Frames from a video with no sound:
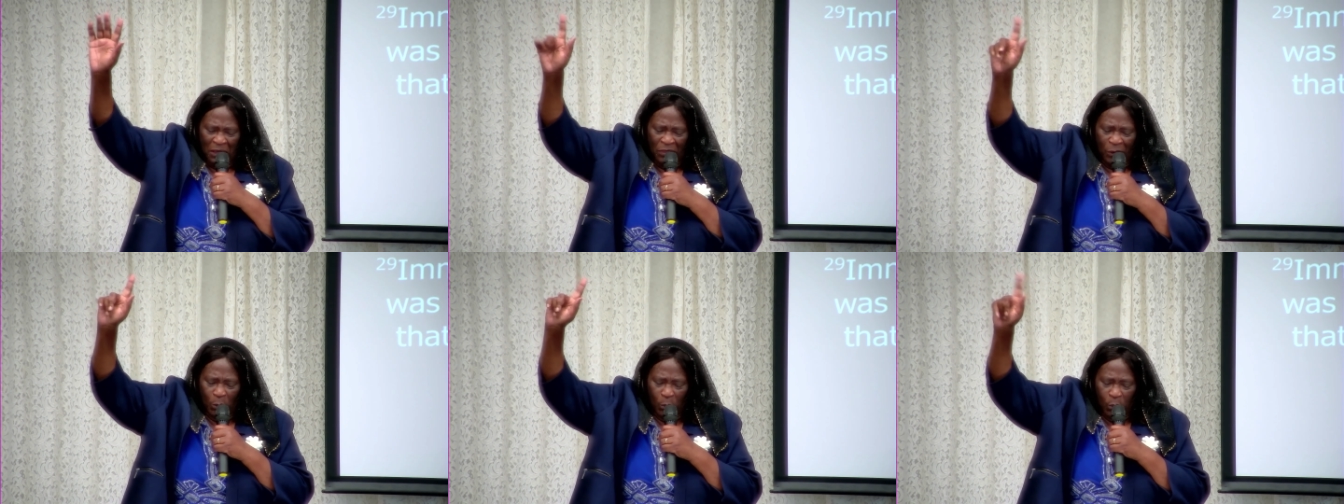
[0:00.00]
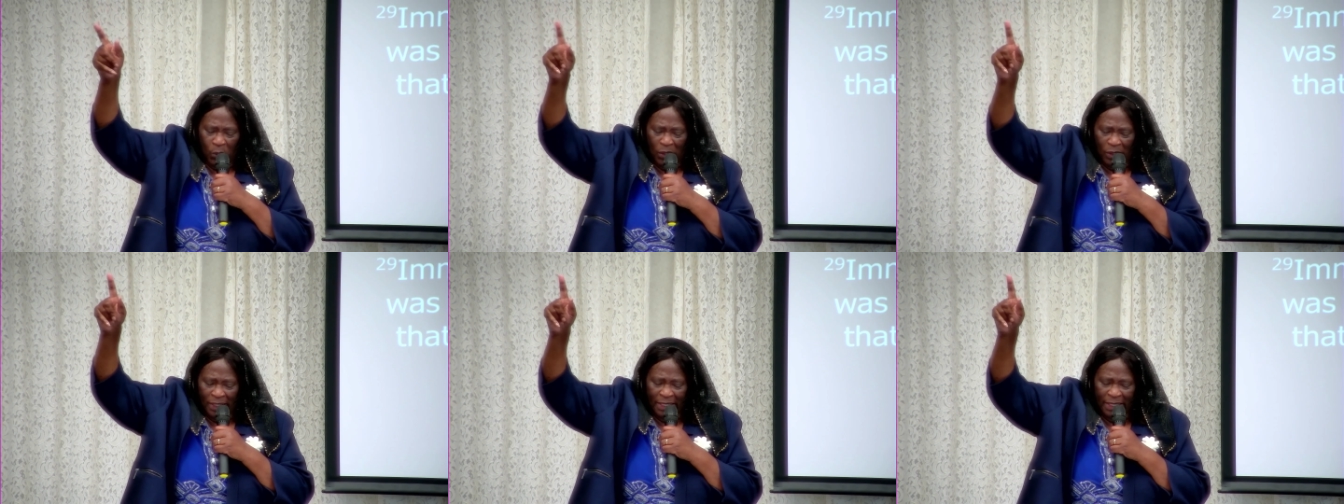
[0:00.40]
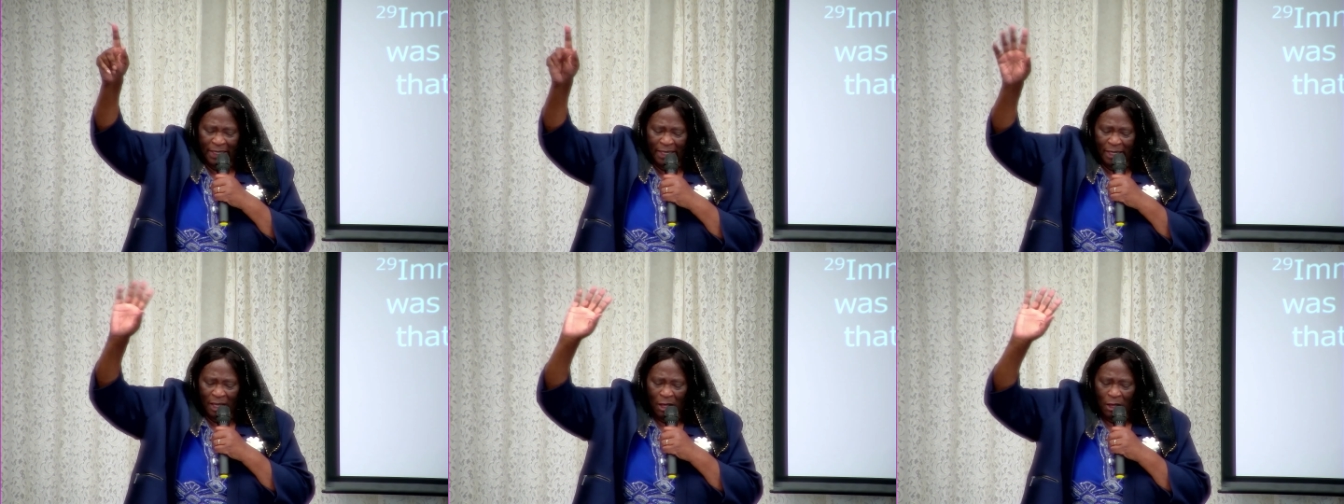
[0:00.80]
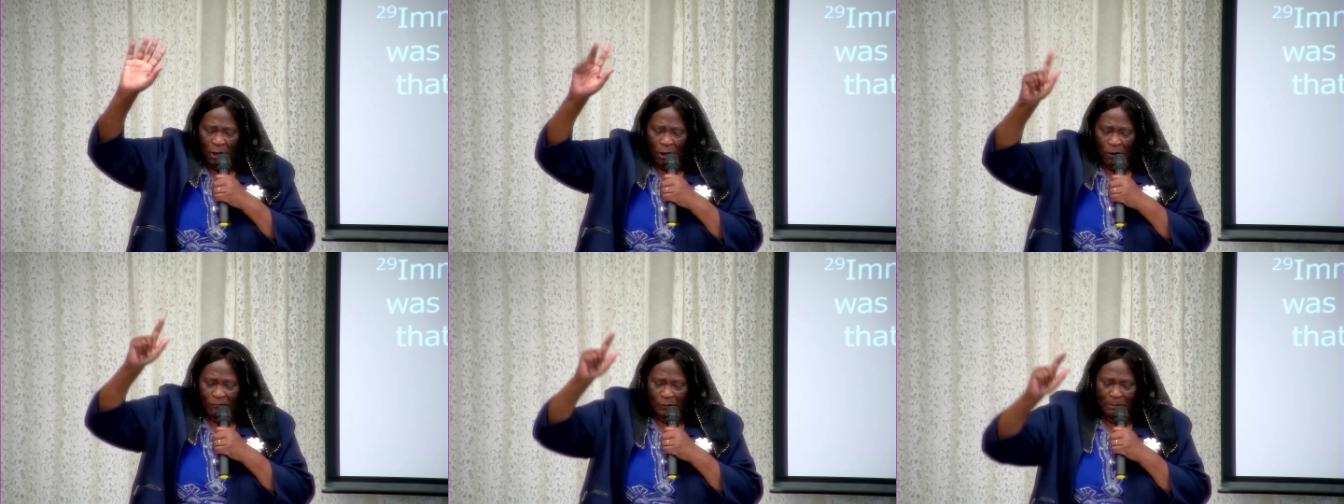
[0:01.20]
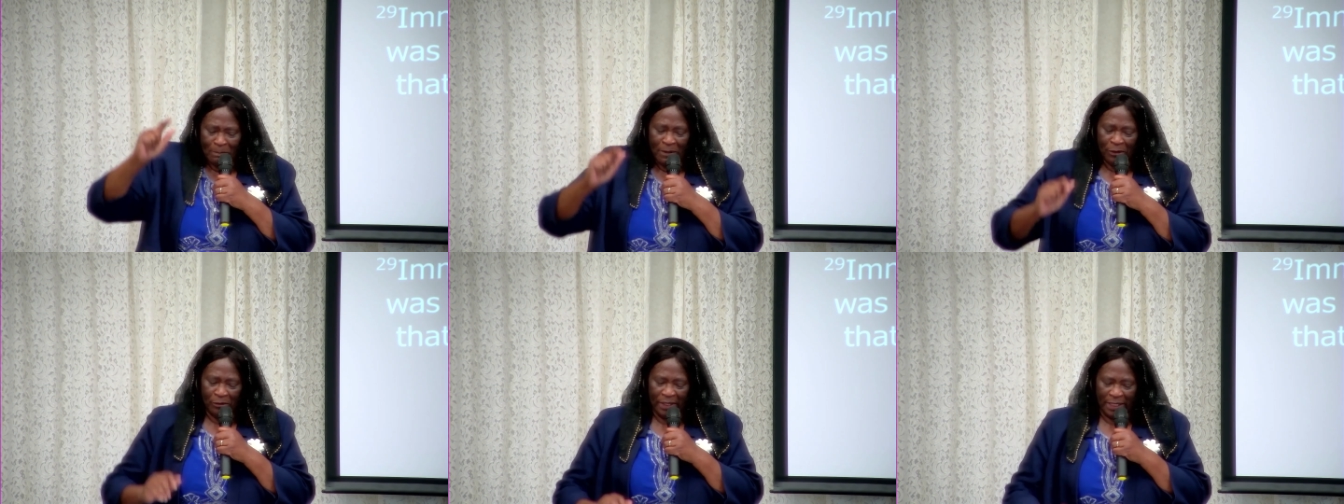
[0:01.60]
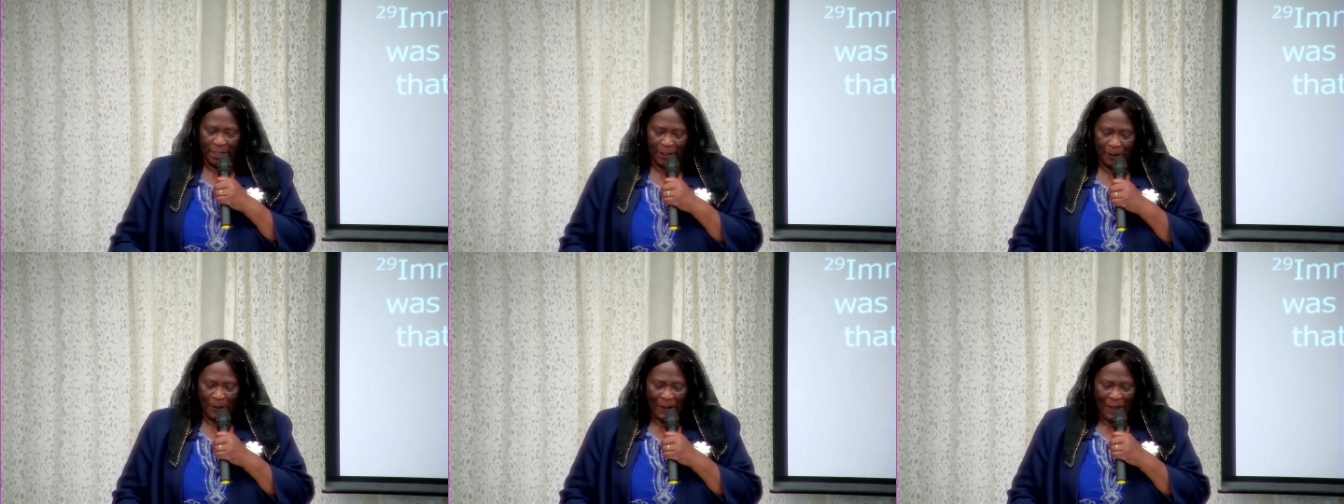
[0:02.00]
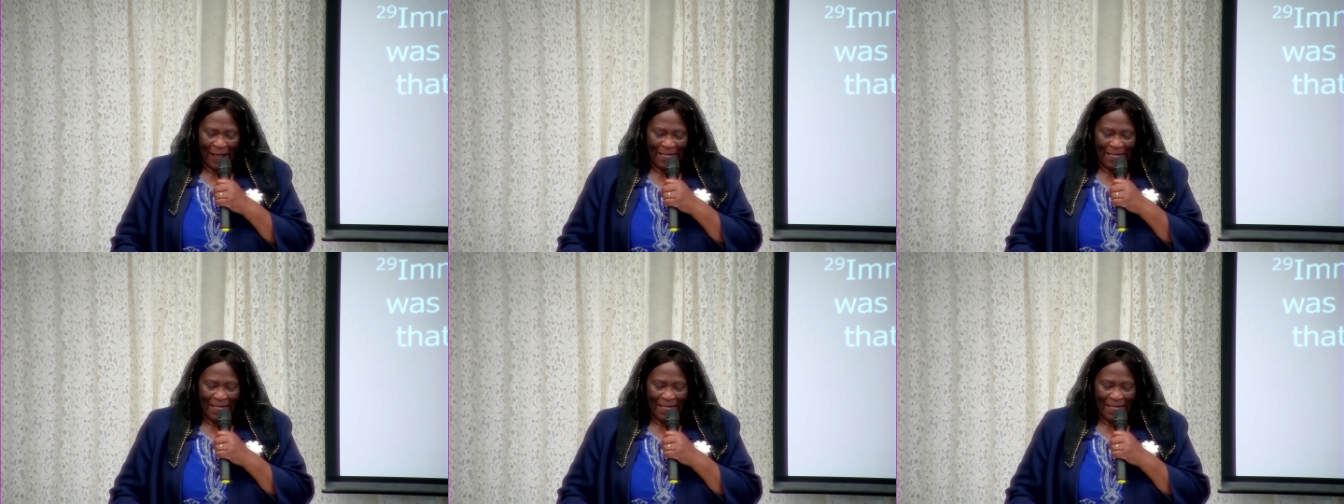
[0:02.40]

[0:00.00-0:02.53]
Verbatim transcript: The working of a miracle.